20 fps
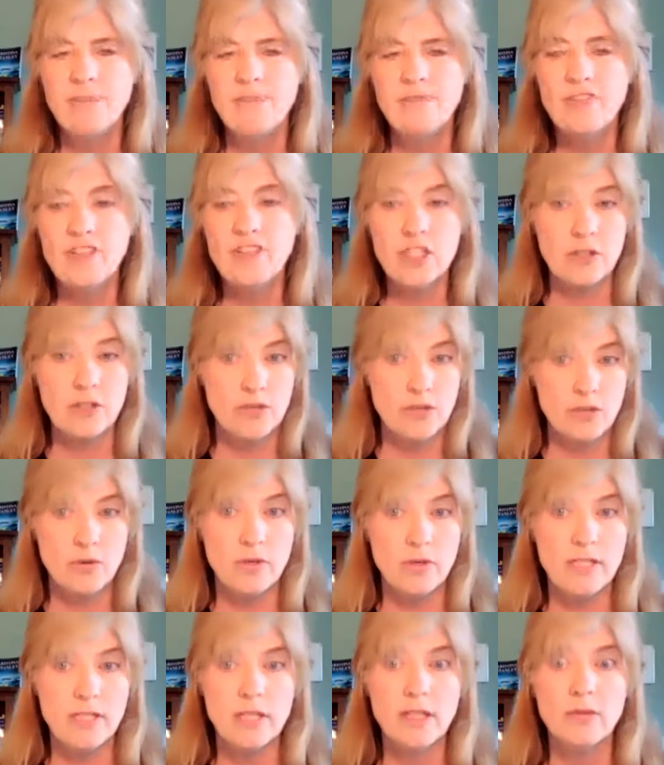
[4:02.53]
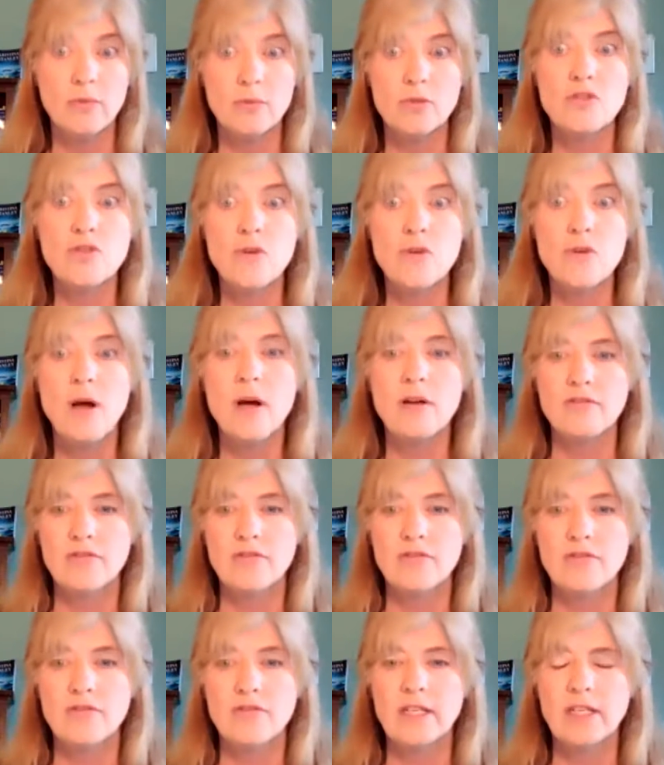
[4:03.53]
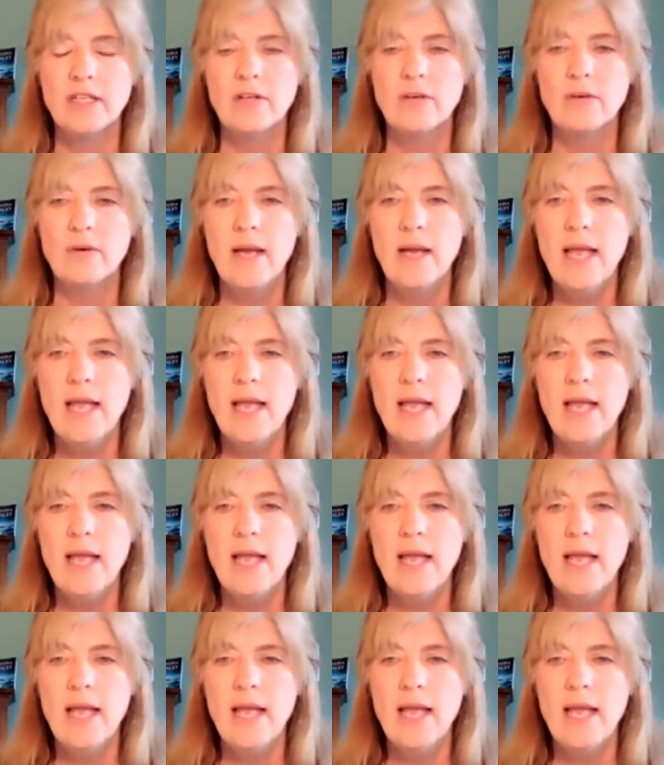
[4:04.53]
Fictionary storyteller will draw it for you.